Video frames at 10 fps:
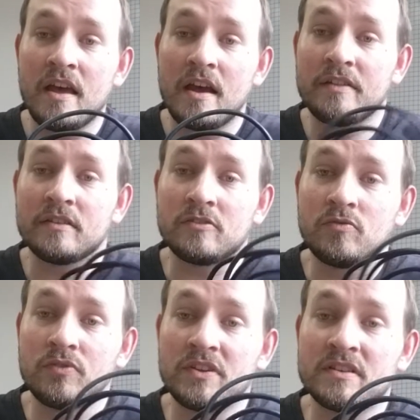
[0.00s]
And the other
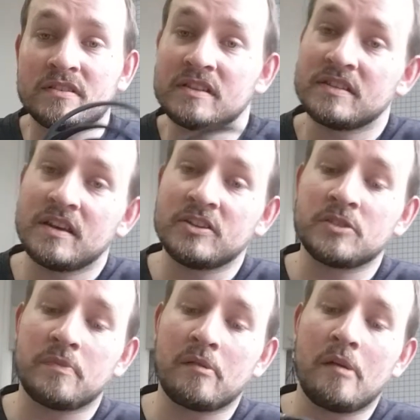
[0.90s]
cool thing is, let's say I
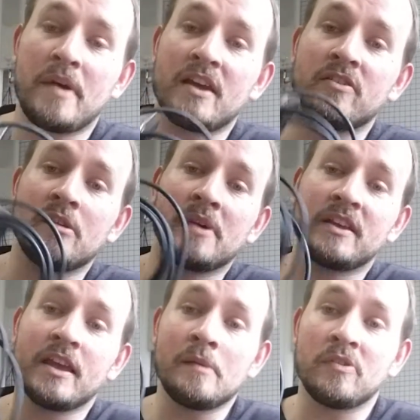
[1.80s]
just bring my battery and my
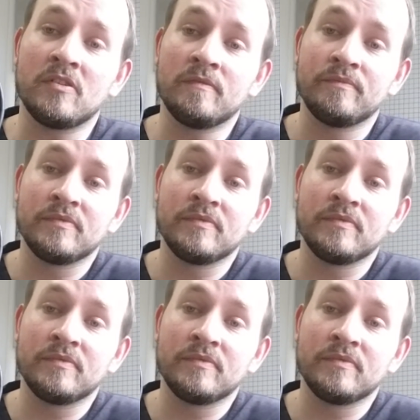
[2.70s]
cable,